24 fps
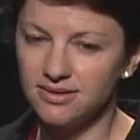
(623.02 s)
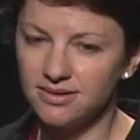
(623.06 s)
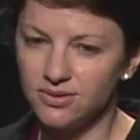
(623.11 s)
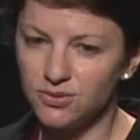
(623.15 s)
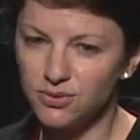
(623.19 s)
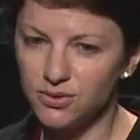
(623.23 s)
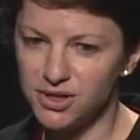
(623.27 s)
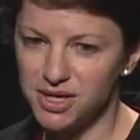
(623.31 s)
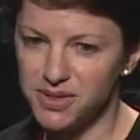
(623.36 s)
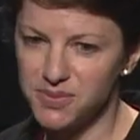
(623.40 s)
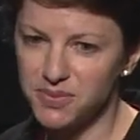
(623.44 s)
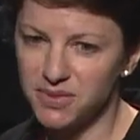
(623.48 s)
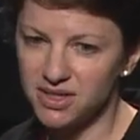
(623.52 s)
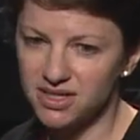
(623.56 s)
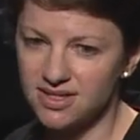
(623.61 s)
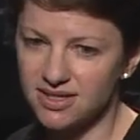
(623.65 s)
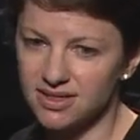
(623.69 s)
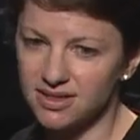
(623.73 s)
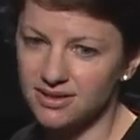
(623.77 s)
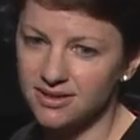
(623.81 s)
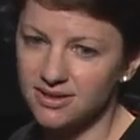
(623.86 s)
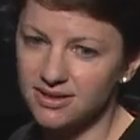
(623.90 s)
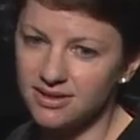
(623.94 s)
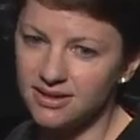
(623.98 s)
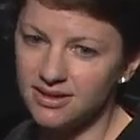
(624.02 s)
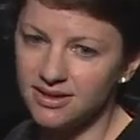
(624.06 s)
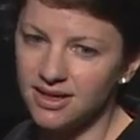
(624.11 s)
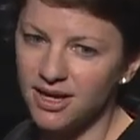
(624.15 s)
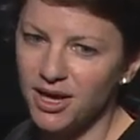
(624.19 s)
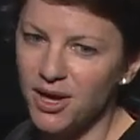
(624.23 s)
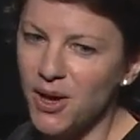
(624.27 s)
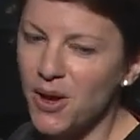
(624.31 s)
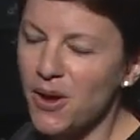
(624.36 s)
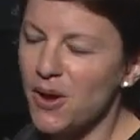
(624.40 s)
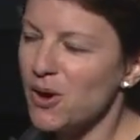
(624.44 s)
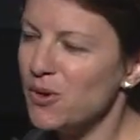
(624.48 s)
what I'm missing.
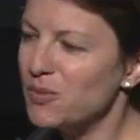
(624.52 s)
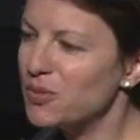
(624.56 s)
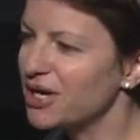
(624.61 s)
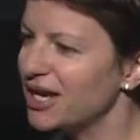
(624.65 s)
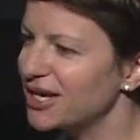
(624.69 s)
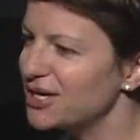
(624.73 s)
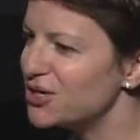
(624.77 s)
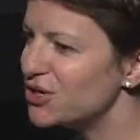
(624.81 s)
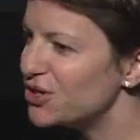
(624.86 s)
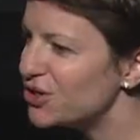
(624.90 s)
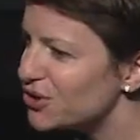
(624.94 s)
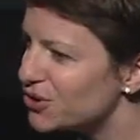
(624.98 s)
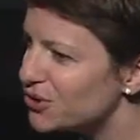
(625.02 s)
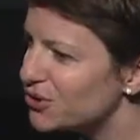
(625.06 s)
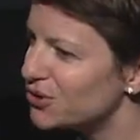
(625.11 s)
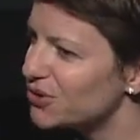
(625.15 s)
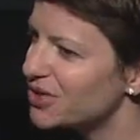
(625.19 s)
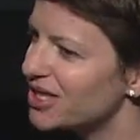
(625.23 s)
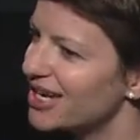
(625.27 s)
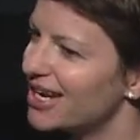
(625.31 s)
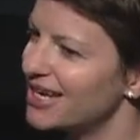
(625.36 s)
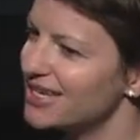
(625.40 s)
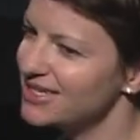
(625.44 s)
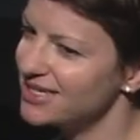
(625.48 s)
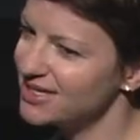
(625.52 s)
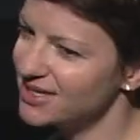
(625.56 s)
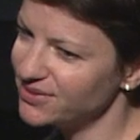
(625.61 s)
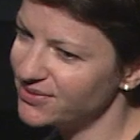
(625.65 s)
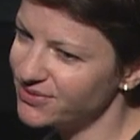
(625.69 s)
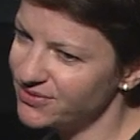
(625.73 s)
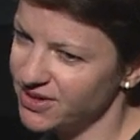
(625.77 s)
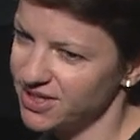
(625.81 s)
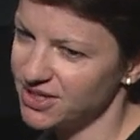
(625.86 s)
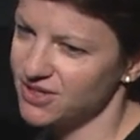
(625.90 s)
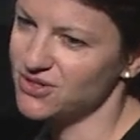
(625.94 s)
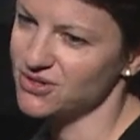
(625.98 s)
But I knew that I needed
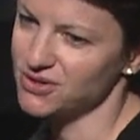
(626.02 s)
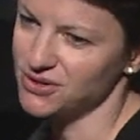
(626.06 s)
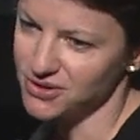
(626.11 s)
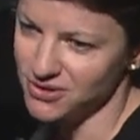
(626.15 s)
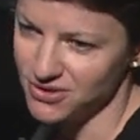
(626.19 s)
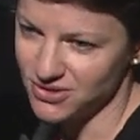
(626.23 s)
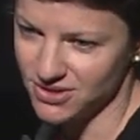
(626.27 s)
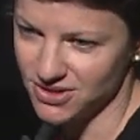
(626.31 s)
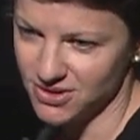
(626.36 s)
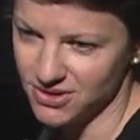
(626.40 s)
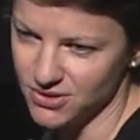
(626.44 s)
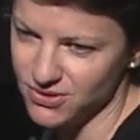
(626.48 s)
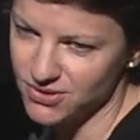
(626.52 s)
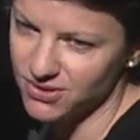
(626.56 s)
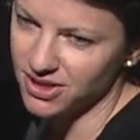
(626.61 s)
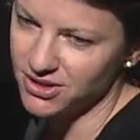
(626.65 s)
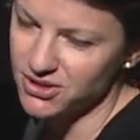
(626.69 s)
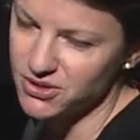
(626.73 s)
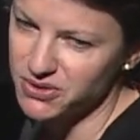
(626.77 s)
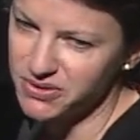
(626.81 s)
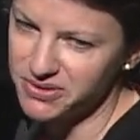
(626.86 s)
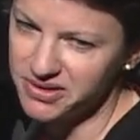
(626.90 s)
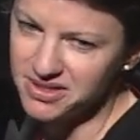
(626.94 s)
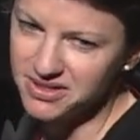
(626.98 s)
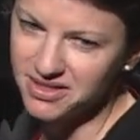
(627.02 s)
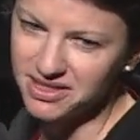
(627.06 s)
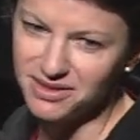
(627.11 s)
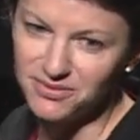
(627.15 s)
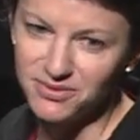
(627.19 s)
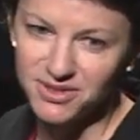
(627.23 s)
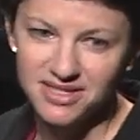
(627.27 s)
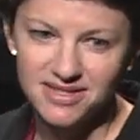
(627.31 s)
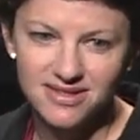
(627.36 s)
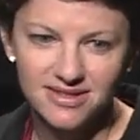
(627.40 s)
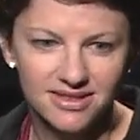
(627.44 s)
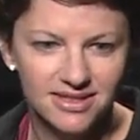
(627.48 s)
fixers in those countries,
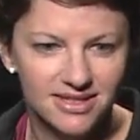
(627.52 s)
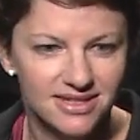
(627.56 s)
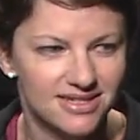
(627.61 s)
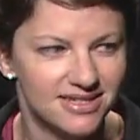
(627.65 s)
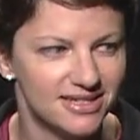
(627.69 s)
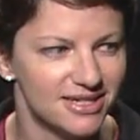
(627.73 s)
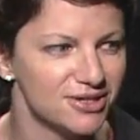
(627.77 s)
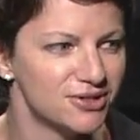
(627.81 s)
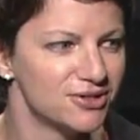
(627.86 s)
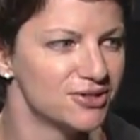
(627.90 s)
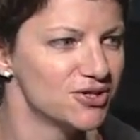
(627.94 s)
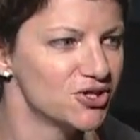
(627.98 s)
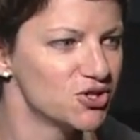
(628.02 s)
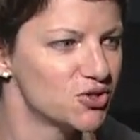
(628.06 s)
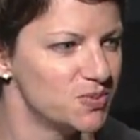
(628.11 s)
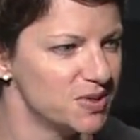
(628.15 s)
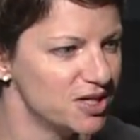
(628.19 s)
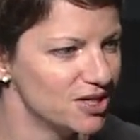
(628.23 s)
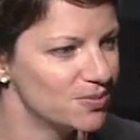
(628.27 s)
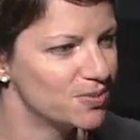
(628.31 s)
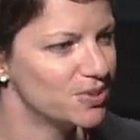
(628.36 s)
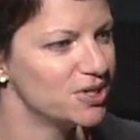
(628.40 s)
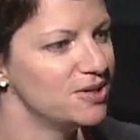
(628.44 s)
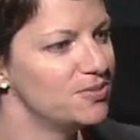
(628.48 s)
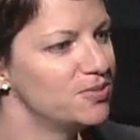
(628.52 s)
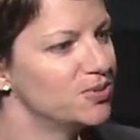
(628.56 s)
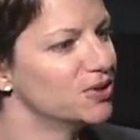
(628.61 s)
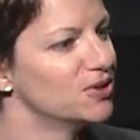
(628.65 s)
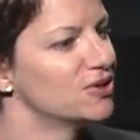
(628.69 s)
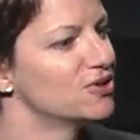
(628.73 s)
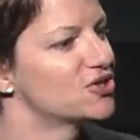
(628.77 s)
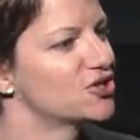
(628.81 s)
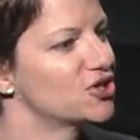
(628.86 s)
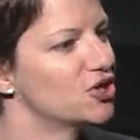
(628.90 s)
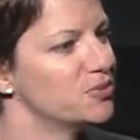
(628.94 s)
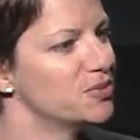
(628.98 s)
obviously, to introduce me to
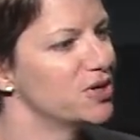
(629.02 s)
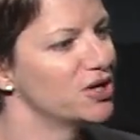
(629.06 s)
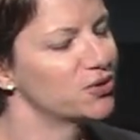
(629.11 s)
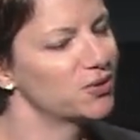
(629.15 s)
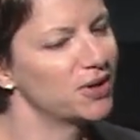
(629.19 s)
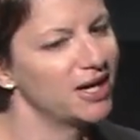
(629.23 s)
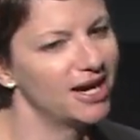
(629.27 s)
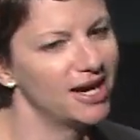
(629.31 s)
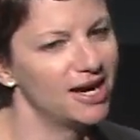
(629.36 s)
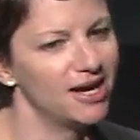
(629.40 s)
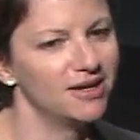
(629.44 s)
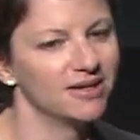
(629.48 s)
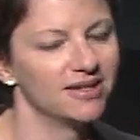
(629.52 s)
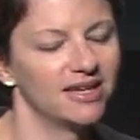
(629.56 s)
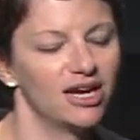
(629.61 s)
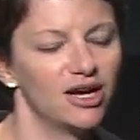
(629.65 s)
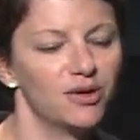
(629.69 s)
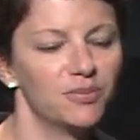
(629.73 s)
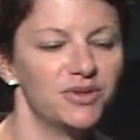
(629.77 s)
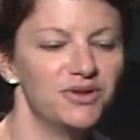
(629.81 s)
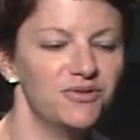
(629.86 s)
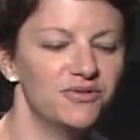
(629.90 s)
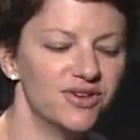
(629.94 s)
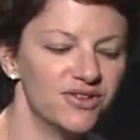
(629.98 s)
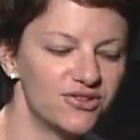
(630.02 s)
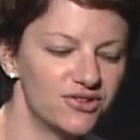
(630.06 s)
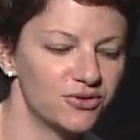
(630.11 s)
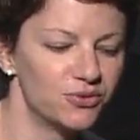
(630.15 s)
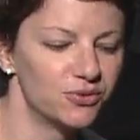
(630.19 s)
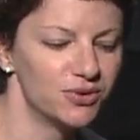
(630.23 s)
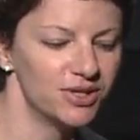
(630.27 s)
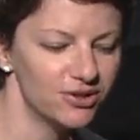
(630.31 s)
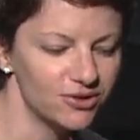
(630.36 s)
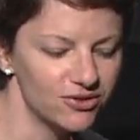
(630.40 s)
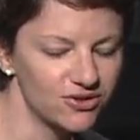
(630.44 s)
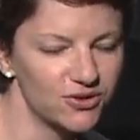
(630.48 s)
people, show me around, to help me visit
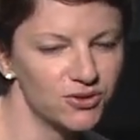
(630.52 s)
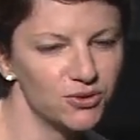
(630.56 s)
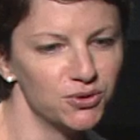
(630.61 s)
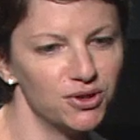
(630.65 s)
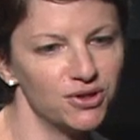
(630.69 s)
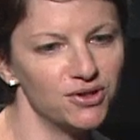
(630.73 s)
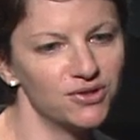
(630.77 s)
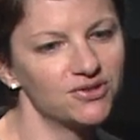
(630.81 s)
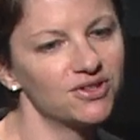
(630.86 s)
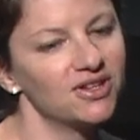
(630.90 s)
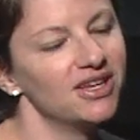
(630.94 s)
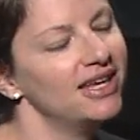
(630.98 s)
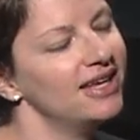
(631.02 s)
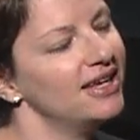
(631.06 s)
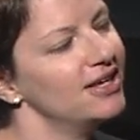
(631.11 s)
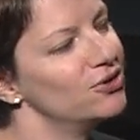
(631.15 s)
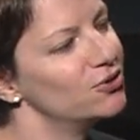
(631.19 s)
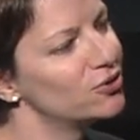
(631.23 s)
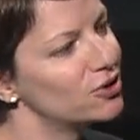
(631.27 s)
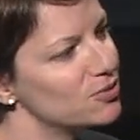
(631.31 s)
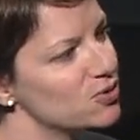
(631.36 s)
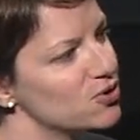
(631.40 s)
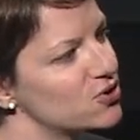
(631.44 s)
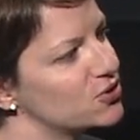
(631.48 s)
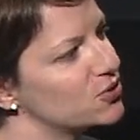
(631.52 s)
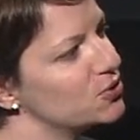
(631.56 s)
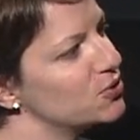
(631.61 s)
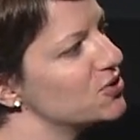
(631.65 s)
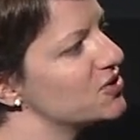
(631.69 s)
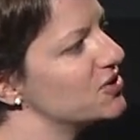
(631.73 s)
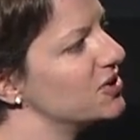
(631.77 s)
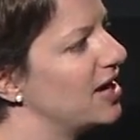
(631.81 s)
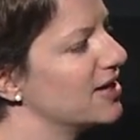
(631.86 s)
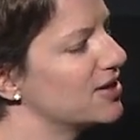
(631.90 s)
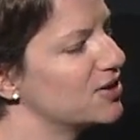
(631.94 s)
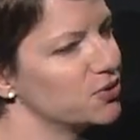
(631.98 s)
real schools, normal
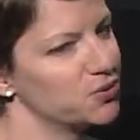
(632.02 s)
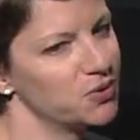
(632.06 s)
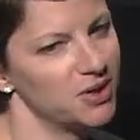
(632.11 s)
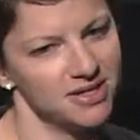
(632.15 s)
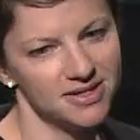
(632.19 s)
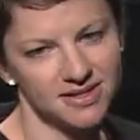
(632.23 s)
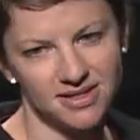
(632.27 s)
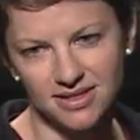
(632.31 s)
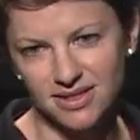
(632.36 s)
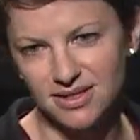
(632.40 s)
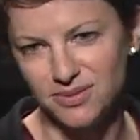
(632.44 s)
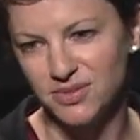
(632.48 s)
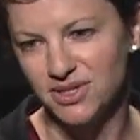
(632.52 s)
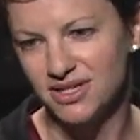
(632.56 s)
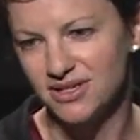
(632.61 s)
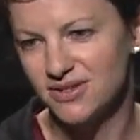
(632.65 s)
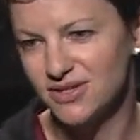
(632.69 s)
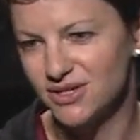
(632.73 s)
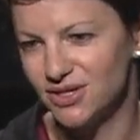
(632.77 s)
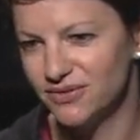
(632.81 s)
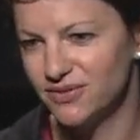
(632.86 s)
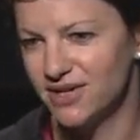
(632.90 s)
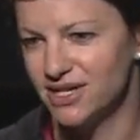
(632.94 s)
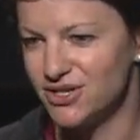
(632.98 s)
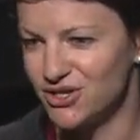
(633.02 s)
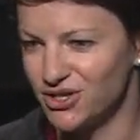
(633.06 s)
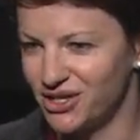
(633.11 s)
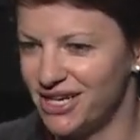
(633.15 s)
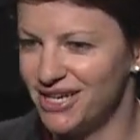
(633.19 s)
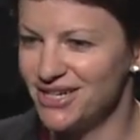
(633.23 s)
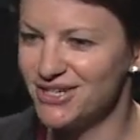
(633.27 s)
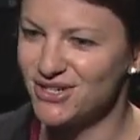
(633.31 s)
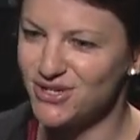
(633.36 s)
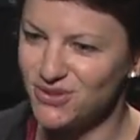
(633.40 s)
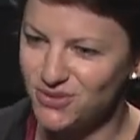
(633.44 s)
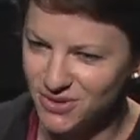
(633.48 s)
schools, not the ones that the Minister of
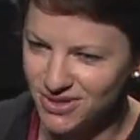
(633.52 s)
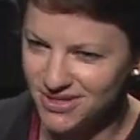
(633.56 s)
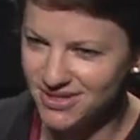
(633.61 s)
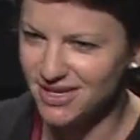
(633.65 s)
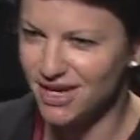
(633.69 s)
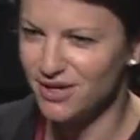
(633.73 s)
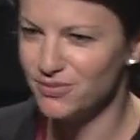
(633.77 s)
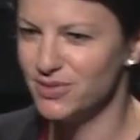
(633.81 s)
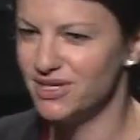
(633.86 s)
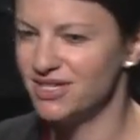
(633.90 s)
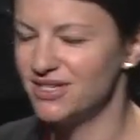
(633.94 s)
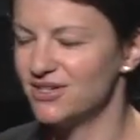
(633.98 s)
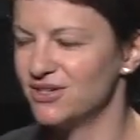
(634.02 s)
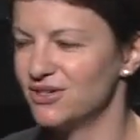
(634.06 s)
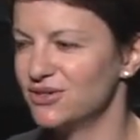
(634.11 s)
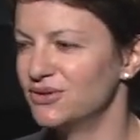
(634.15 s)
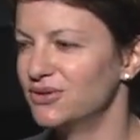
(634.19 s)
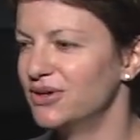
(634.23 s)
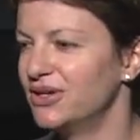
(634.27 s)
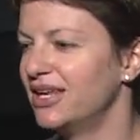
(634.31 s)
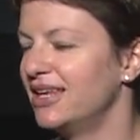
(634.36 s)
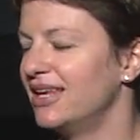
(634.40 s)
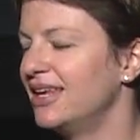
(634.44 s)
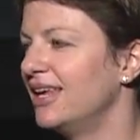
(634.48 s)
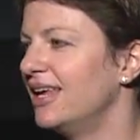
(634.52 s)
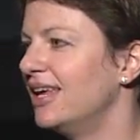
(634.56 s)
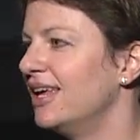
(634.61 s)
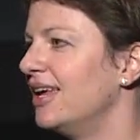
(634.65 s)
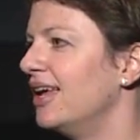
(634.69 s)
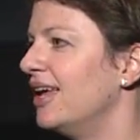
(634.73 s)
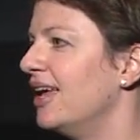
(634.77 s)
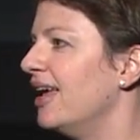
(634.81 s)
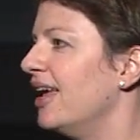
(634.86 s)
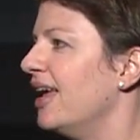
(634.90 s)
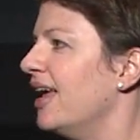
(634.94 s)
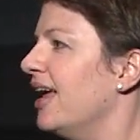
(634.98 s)
Education would send me to.
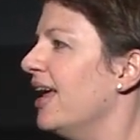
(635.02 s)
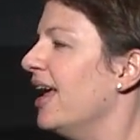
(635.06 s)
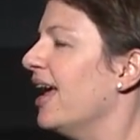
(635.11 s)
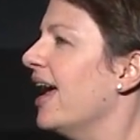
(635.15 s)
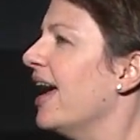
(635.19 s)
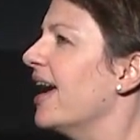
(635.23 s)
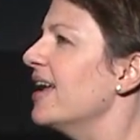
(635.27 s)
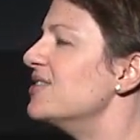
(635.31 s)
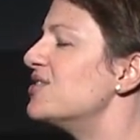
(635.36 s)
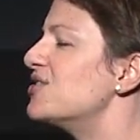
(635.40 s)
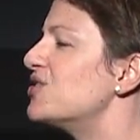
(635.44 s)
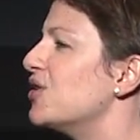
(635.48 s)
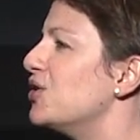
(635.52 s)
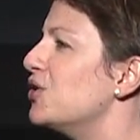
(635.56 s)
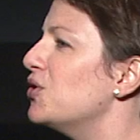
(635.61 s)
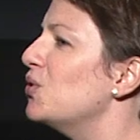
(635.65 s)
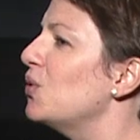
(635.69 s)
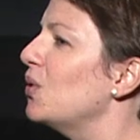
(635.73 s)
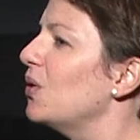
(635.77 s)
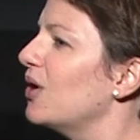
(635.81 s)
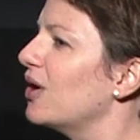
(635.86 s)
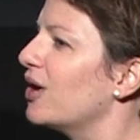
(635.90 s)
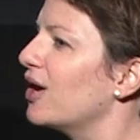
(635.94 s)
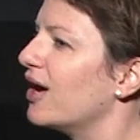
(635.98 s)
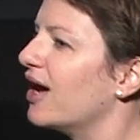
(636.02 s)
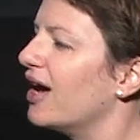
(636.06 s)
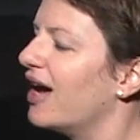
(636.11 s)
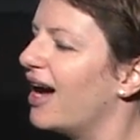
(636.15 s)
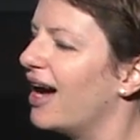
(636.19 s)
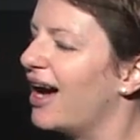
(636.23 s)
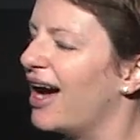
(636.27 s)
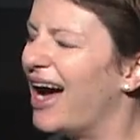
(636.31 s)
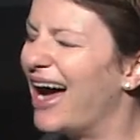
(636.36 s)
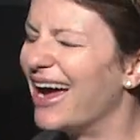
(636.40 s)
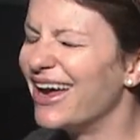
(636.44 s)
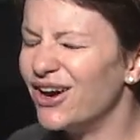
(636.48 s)
And so
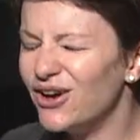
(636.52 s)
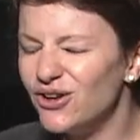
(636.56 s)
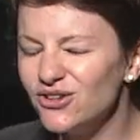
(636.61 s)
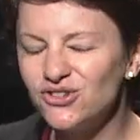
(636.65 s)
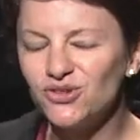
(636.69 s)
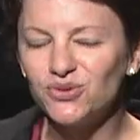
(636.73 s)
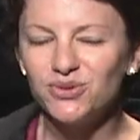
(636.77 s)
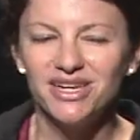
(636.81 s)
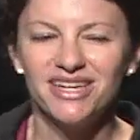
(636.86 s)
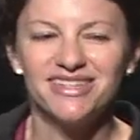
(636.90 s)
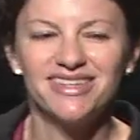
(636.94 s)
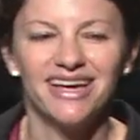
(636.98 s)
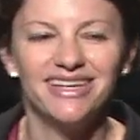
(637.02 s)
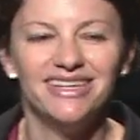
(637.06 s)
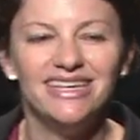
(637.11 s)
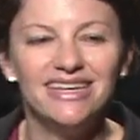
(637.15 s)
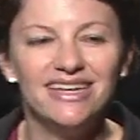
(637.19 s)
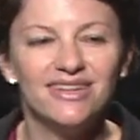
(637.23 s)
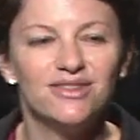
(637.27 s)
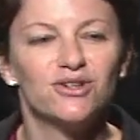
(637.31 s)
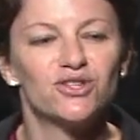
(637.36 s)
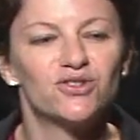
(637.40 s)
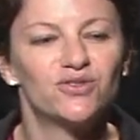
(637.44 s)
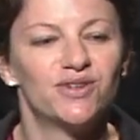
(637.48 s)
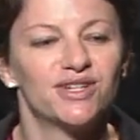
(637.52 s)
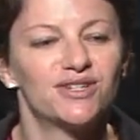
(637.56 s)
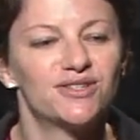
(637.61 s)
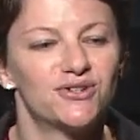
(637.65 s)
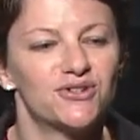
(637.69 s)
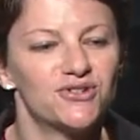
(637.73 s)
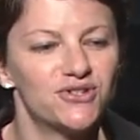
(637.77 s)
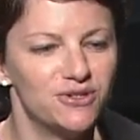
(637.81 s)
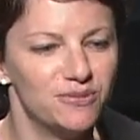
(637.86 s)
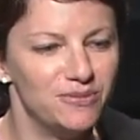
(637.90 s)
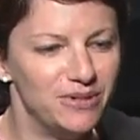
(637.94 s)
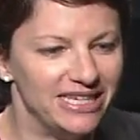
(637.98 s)
I also realized I needed those
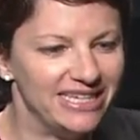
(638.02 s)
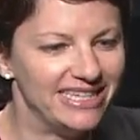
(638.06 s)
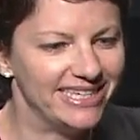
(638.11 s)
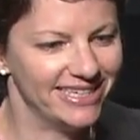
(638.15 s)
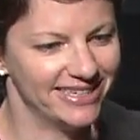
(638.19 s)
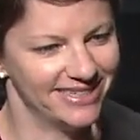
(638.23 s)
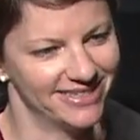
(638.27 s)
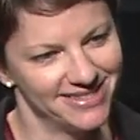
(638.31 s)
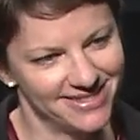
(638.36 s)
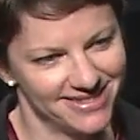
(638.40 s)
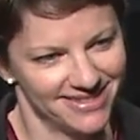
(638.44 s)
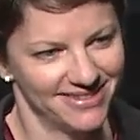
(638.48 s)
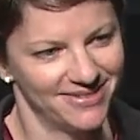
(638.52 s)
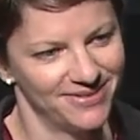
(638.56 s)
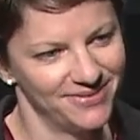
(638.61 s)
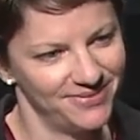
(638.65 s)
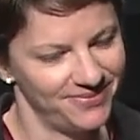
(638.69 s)
fixers to be kids,